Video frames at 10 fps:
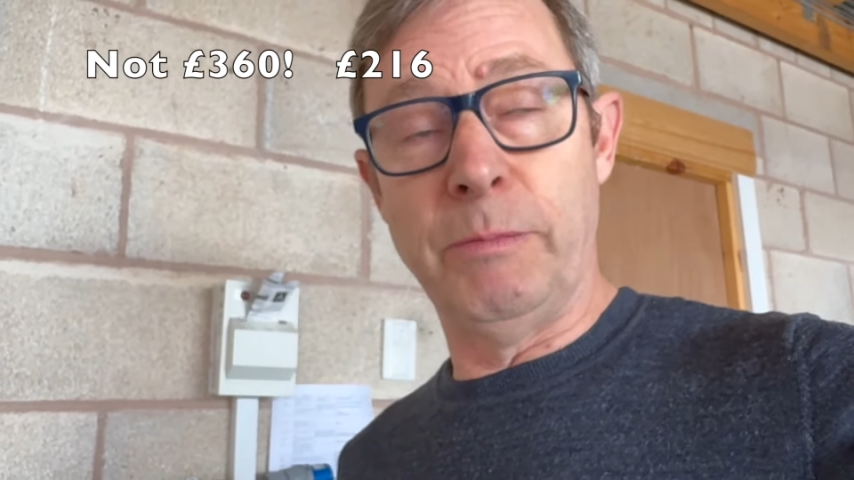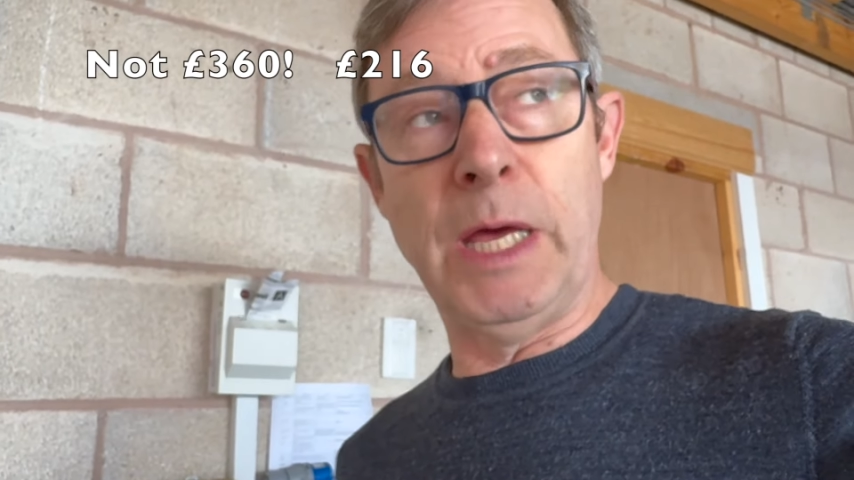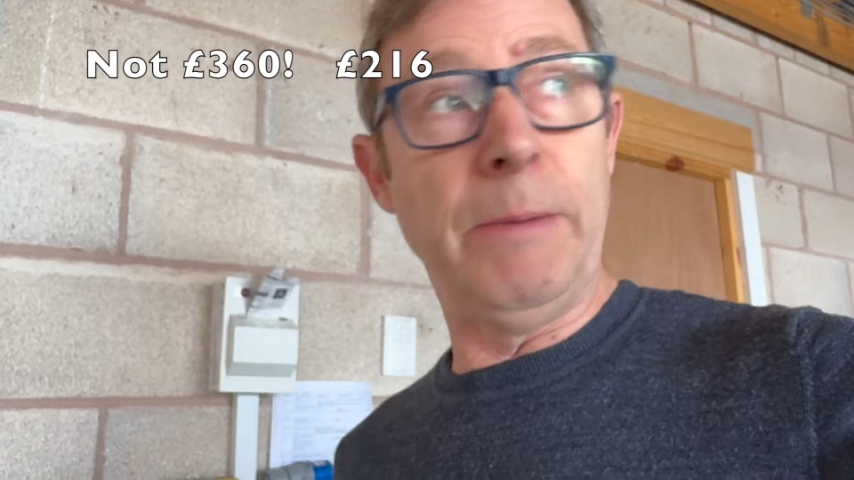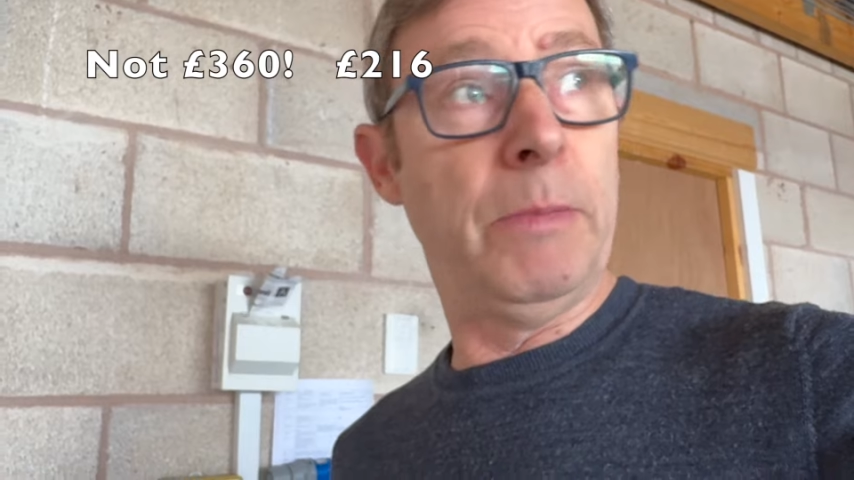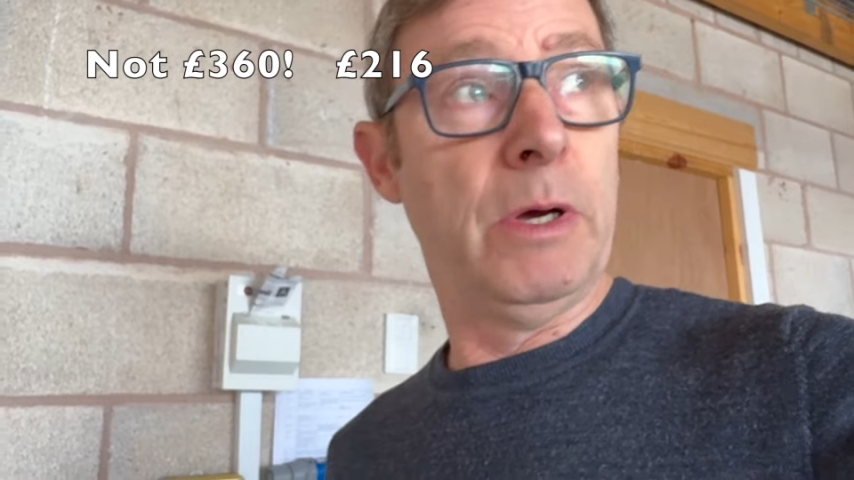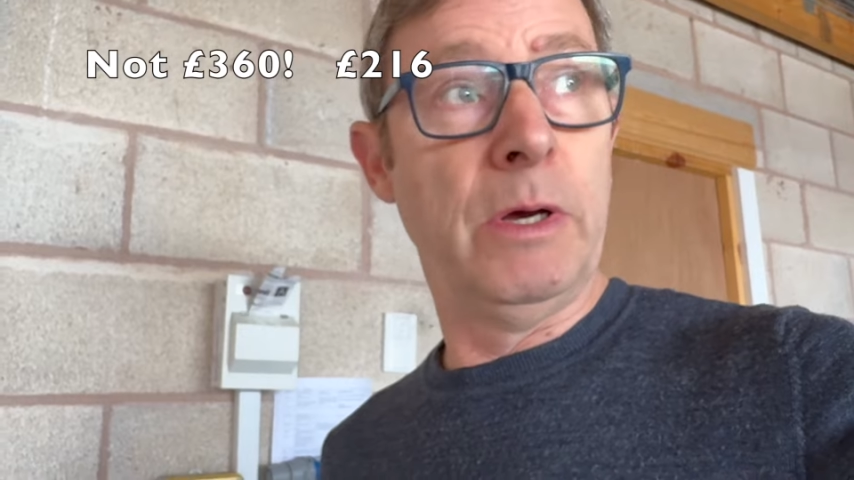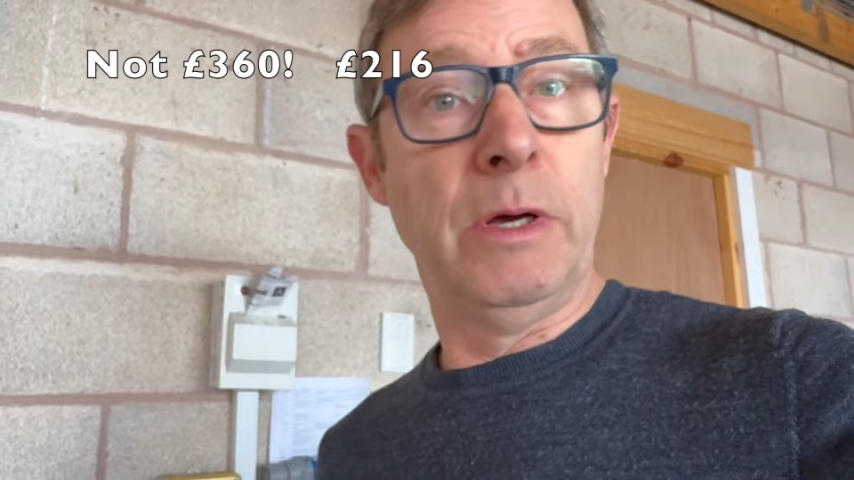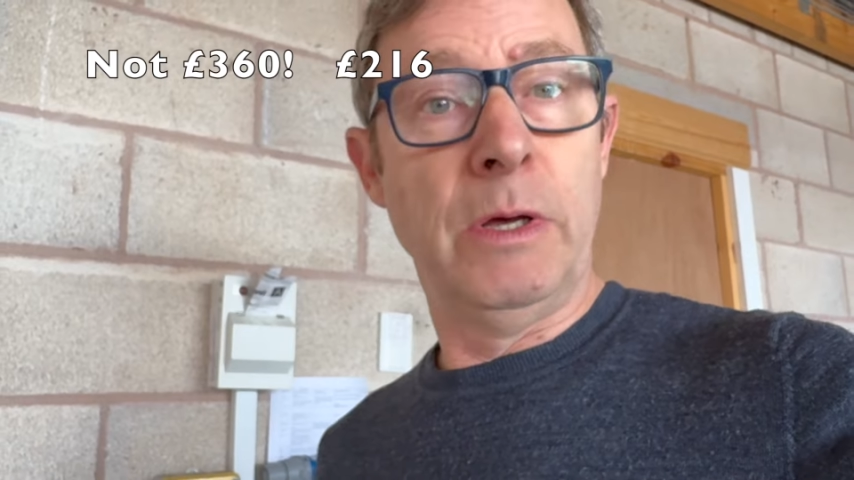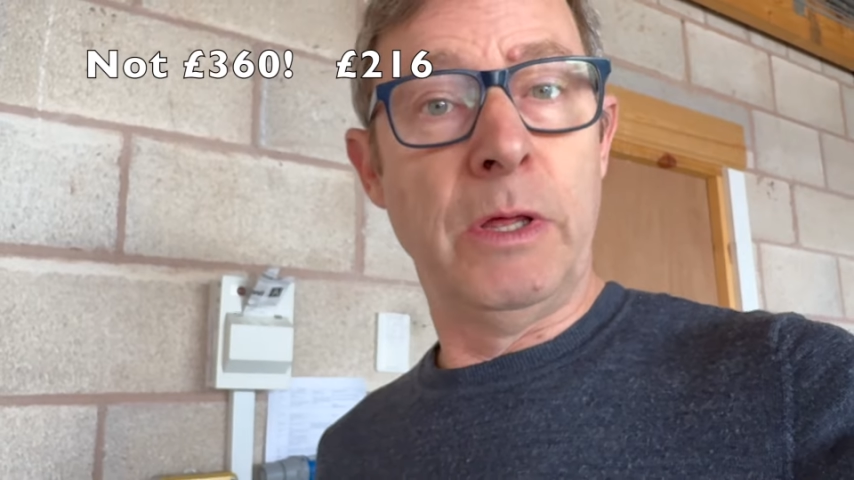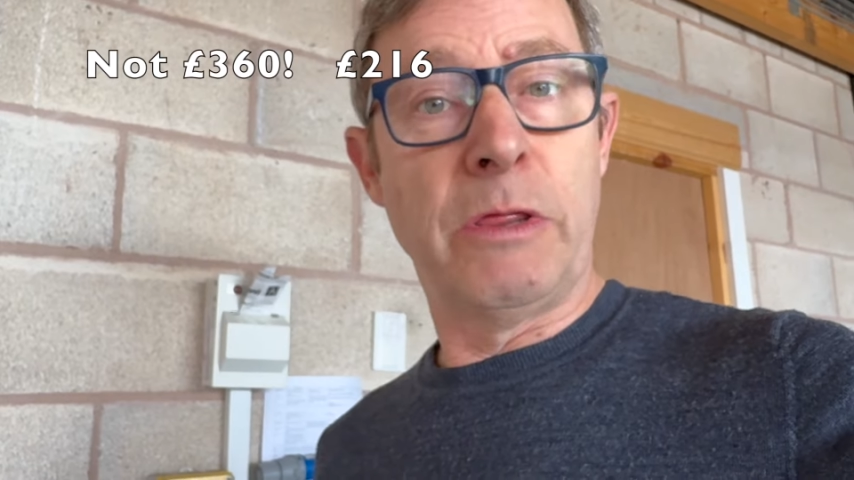them,
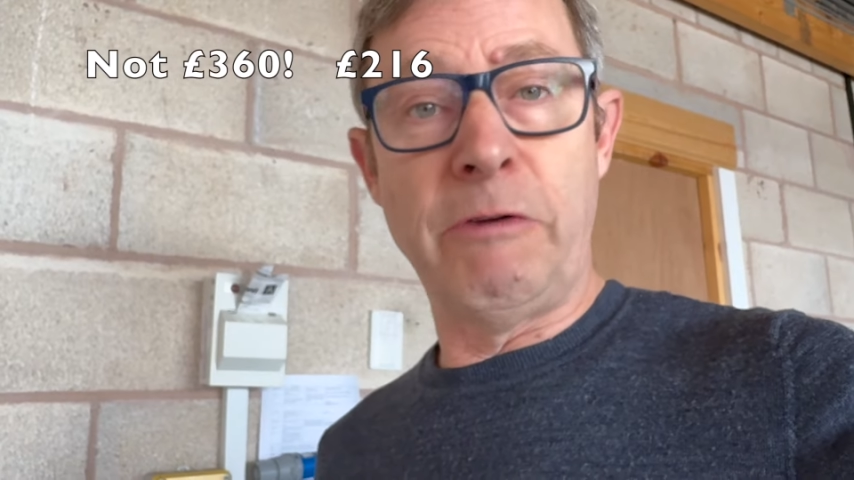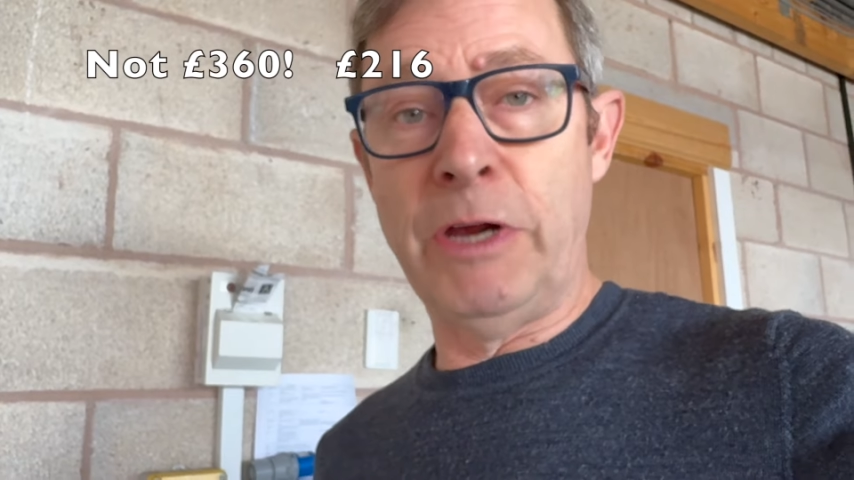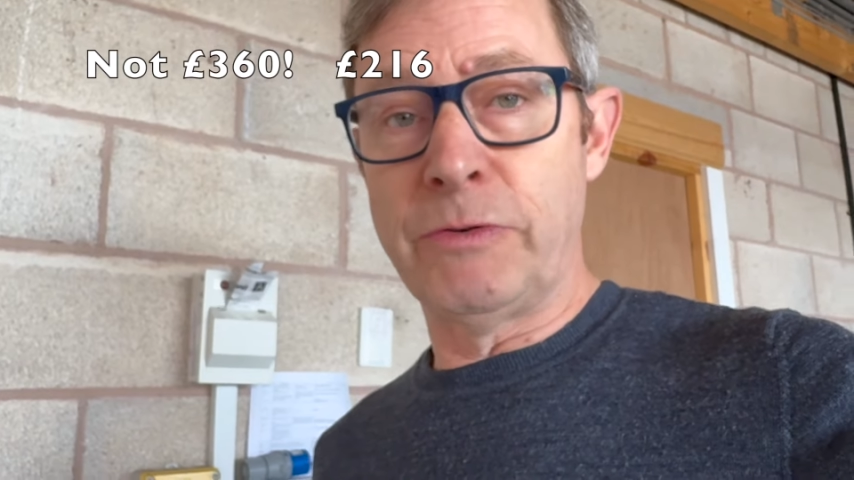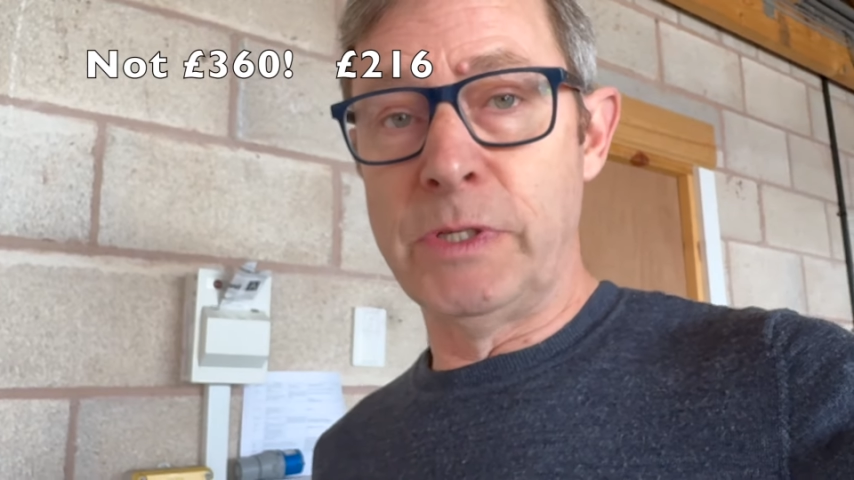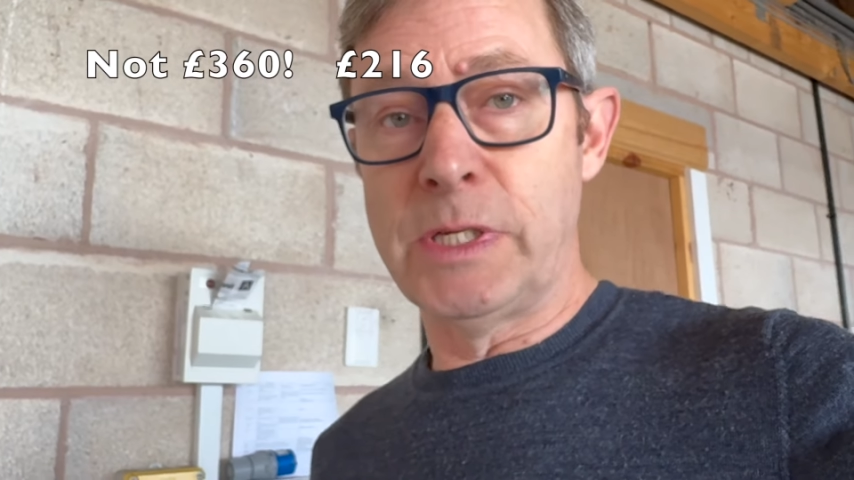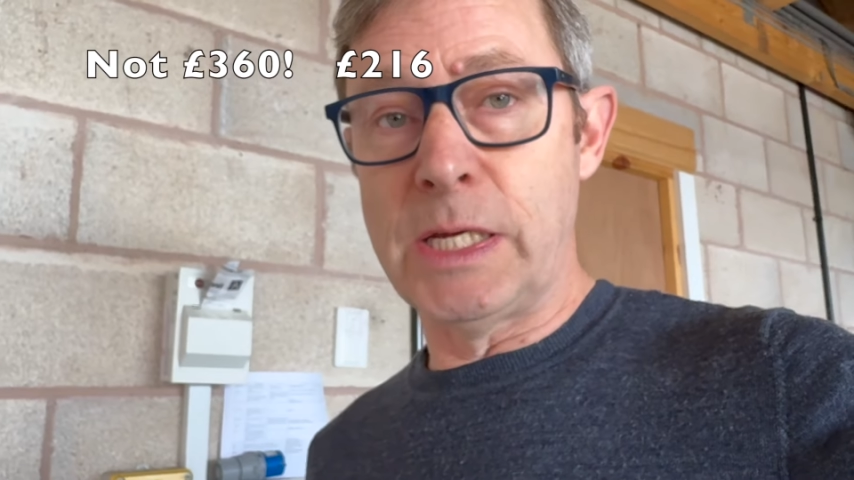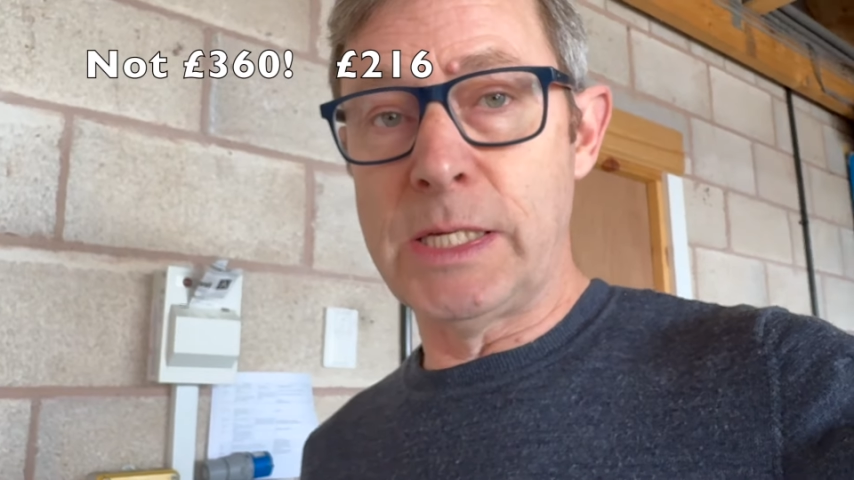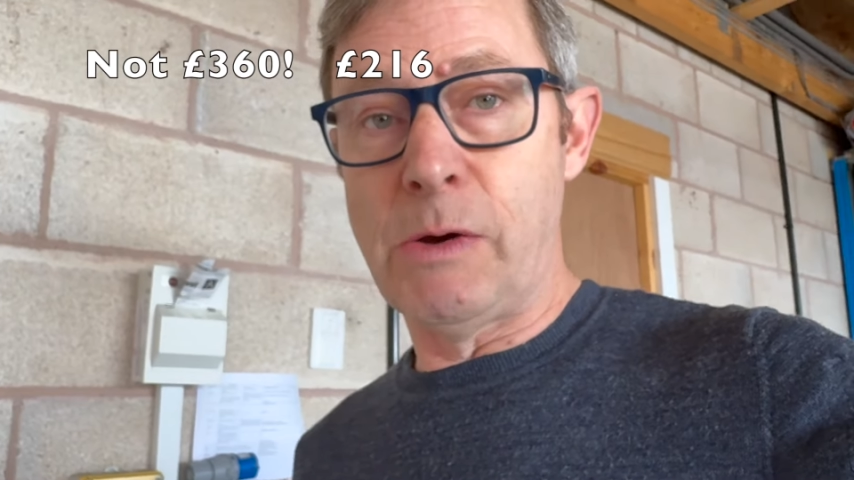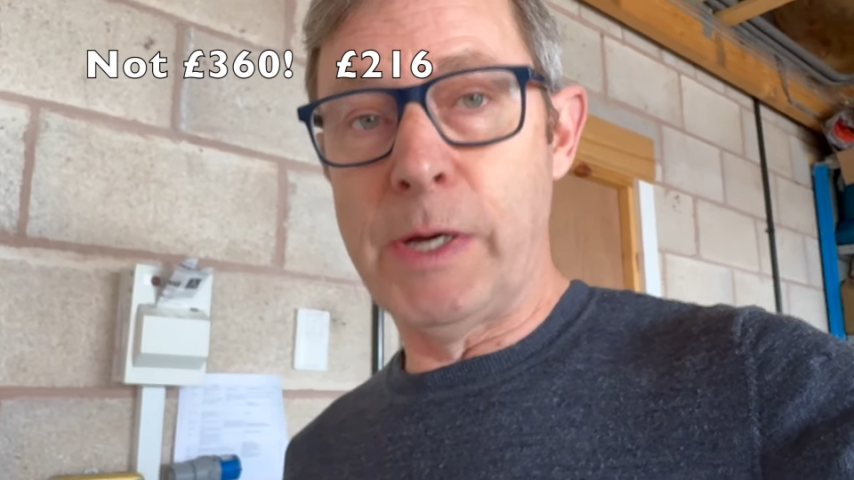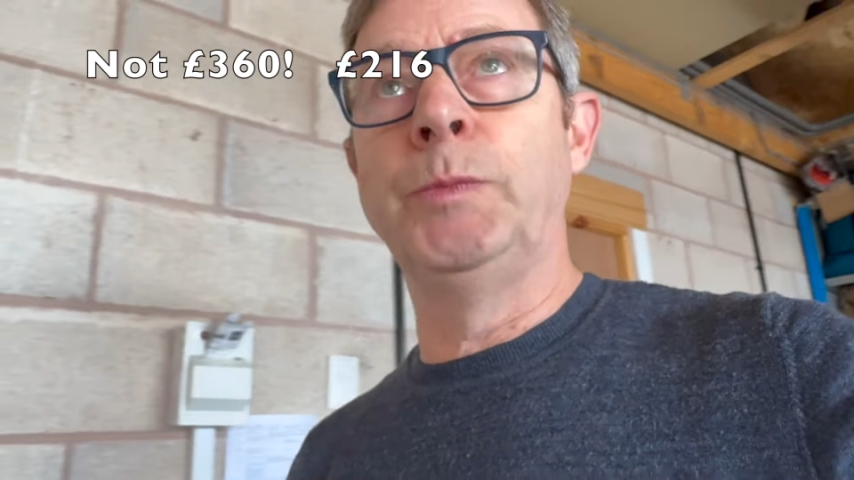£360.